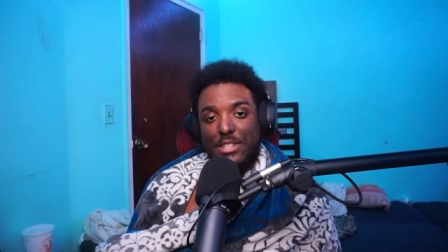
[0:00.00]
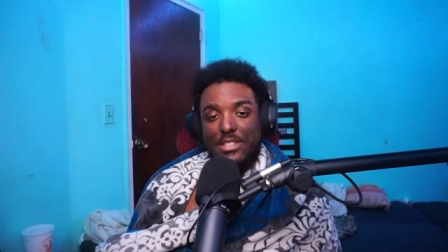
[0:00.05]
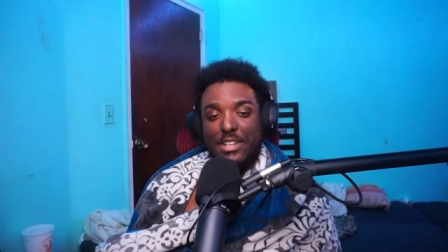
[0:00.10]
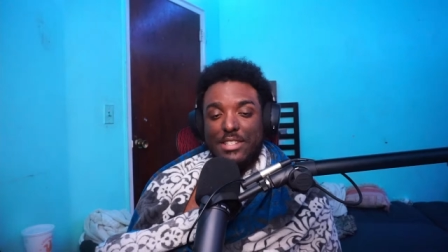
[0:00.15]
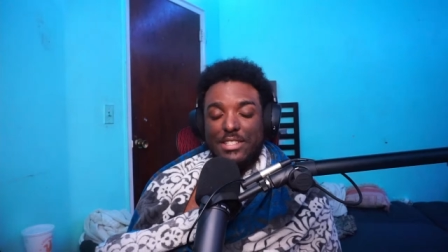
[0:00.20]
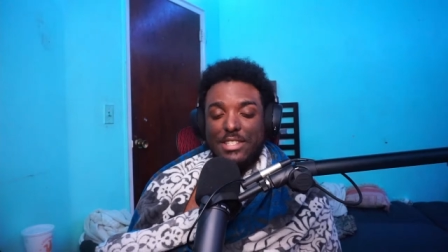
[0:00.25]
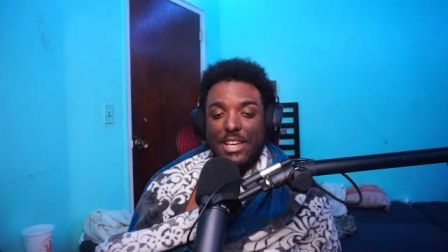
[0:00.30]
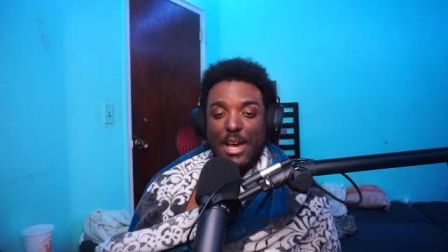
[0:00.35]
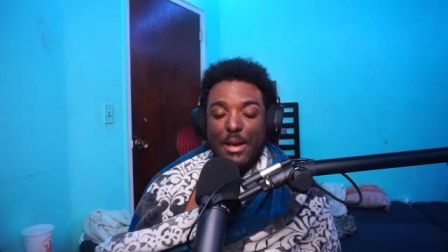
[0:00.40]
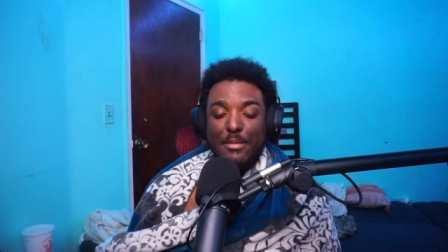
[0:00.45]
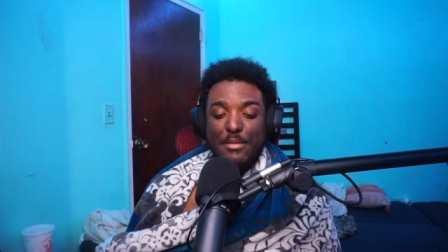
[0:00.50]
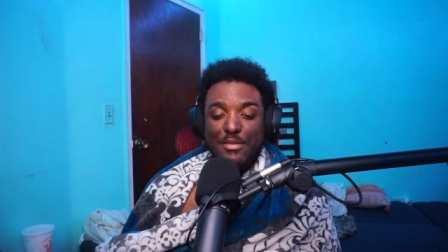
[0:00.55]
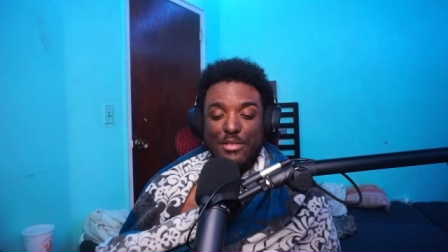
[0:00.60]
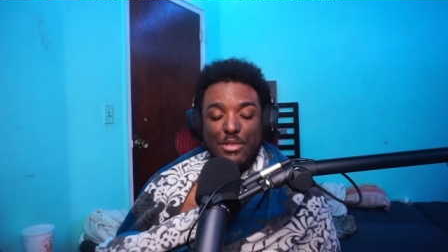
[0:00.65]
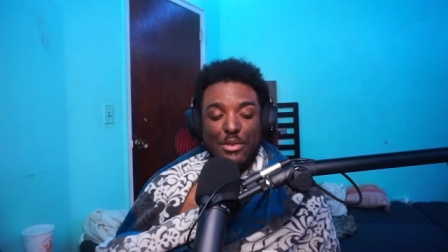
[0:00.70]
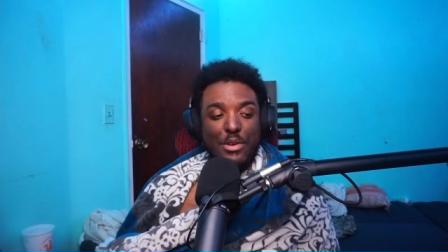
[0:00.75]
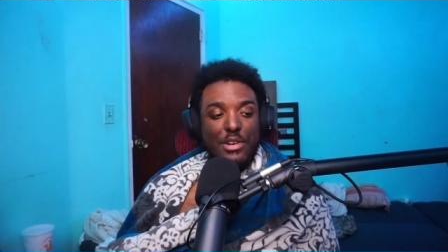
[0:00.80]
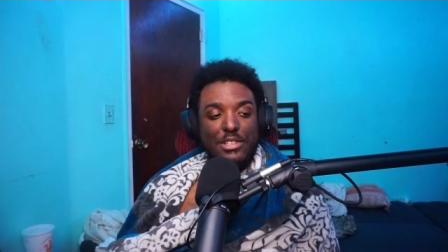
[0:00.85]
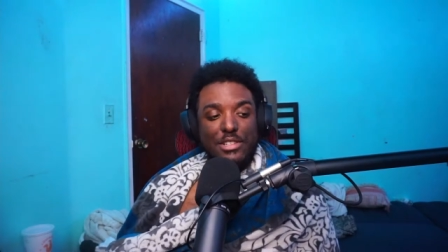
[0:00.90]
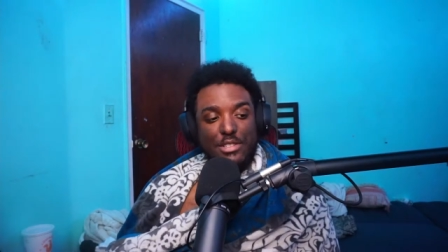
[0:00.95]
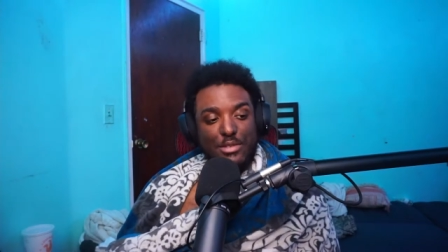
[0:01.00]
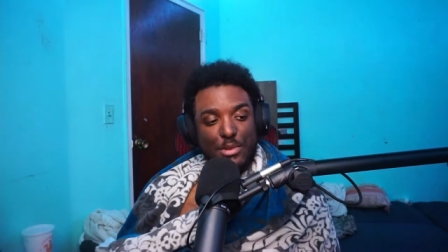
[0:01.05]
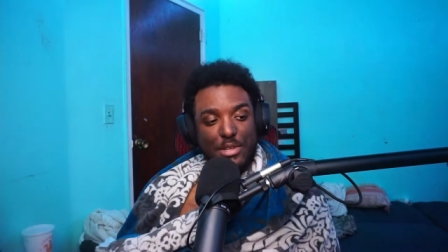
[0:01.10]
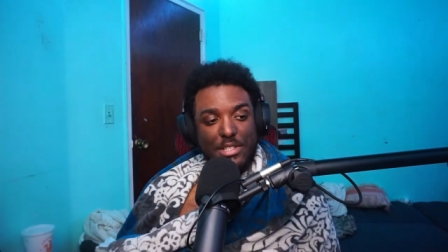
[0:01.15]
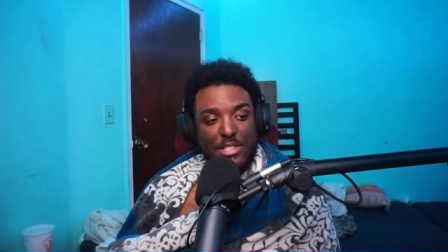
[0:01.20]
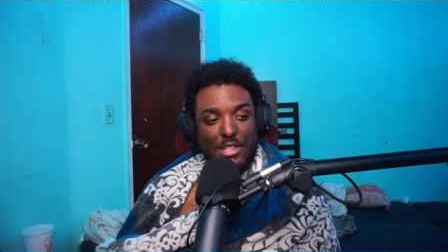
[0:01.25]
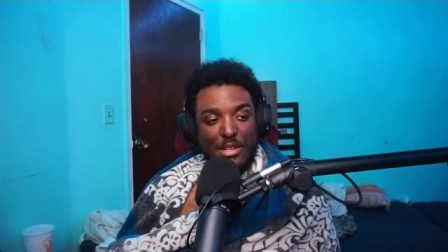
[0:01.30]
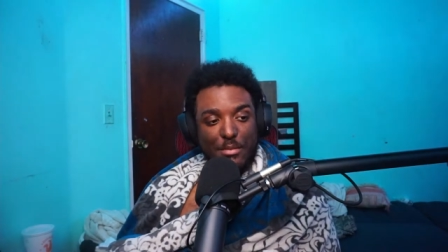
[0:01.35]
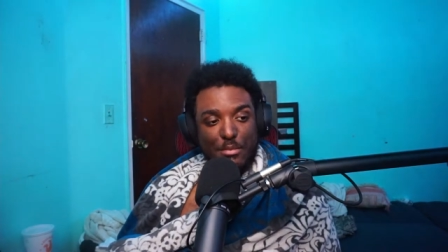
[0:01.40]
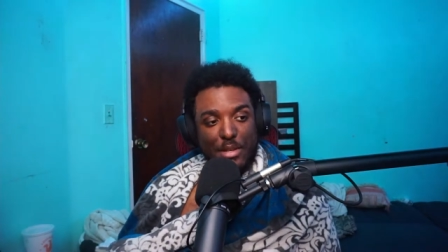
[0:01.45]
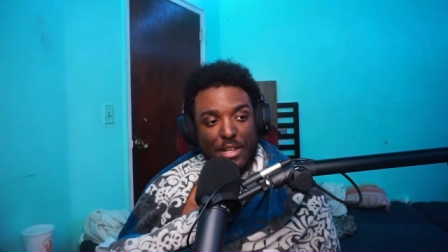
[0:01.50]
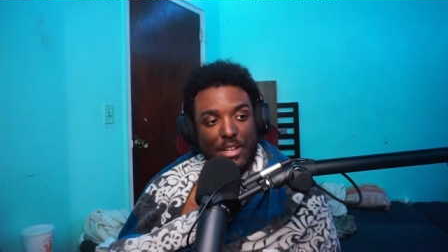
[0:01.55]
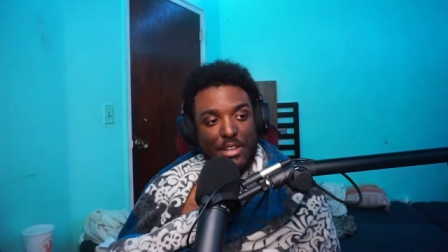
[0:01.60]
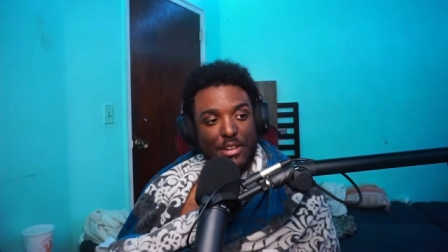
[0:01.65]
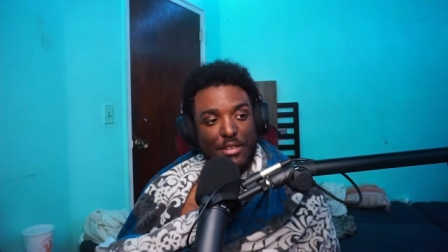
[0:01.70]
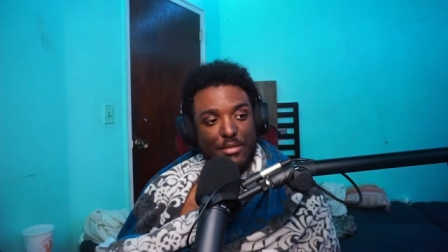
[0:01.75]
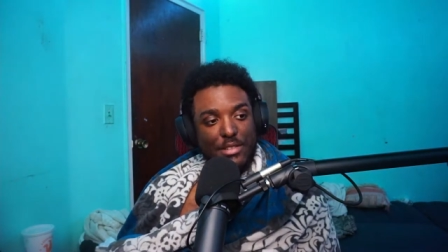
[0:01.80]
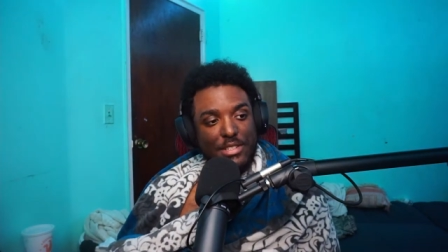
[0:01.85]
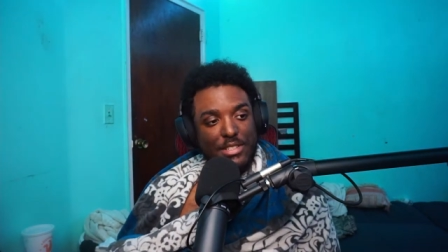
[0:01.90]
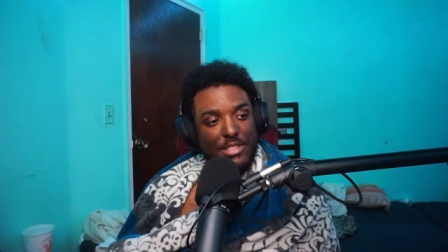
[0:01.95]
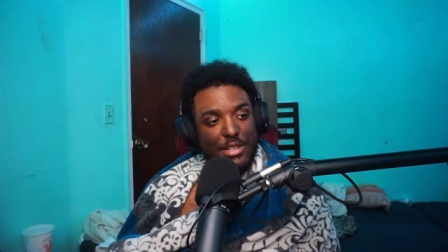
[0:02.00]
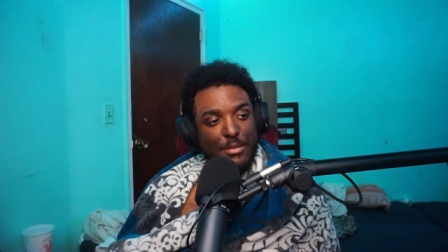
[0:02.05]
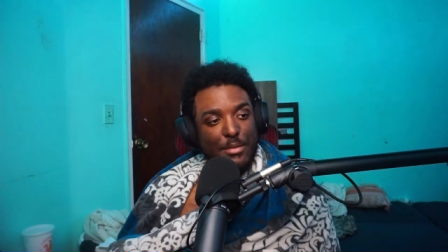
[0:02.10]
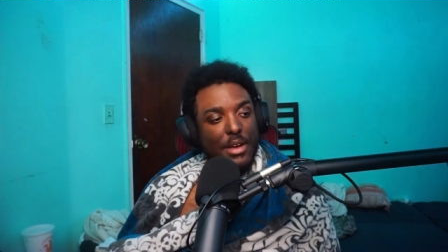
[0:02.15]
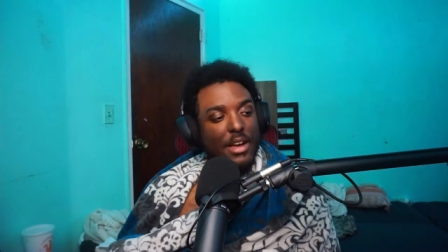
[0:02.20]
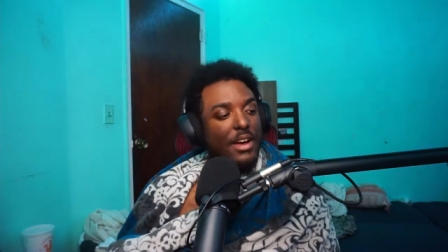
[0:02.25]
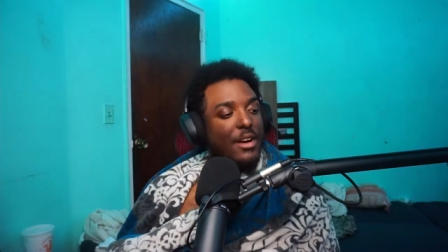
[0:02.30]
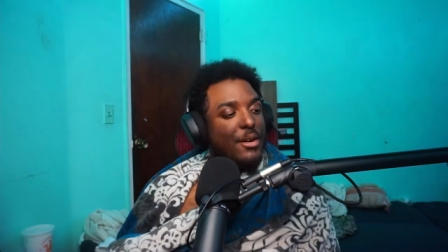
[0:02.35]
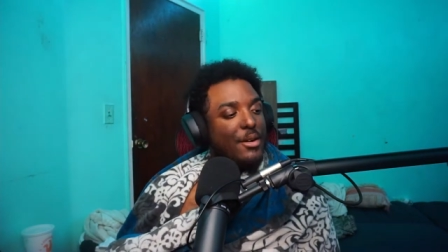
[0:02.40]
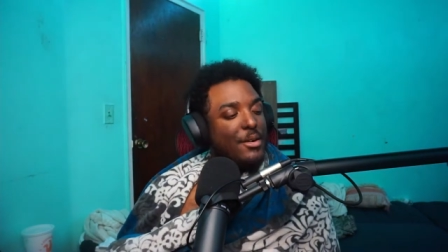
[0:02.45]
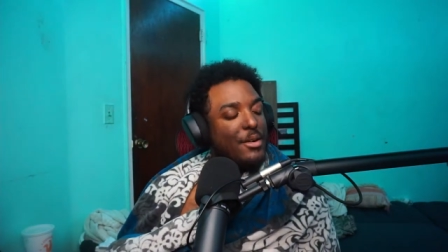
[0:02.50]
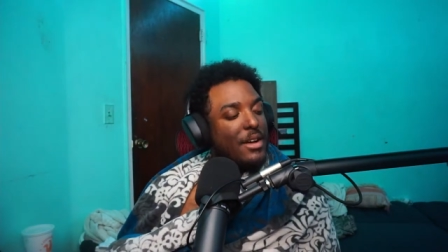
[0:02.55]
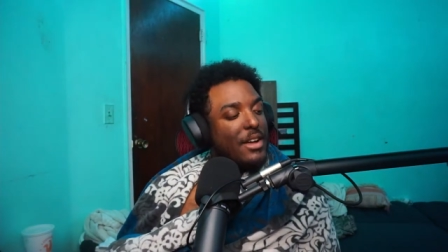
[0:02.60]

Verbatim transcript: y'all time, even though I just wasted a minute of it somehow.